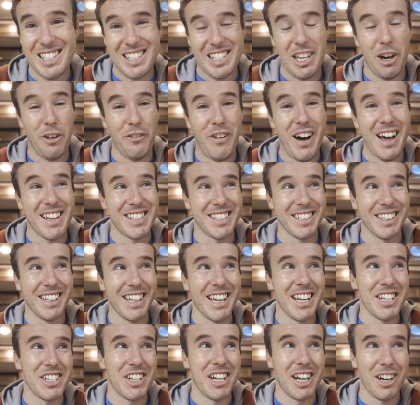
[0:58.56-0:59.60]
self
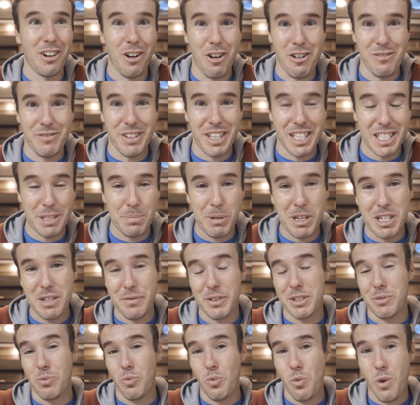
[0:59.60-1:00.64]
isolation in RV, especially
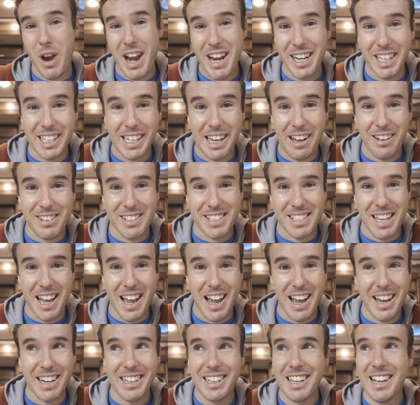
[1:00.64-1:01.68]
if it's raining
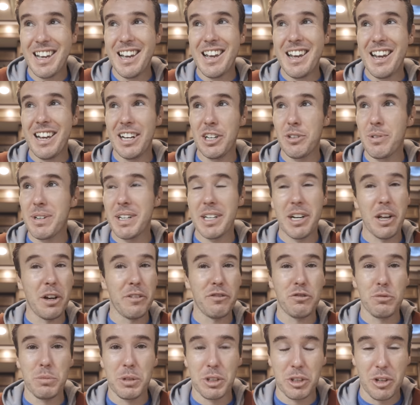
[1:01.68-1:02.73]
outside and you're in an
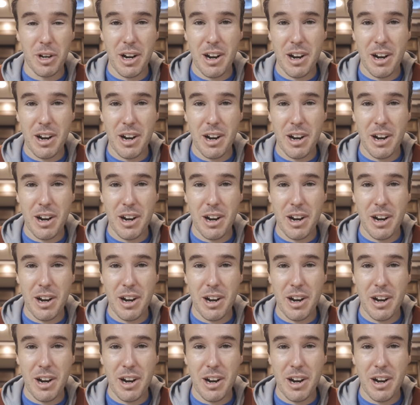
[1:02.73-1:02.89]
unfamiliar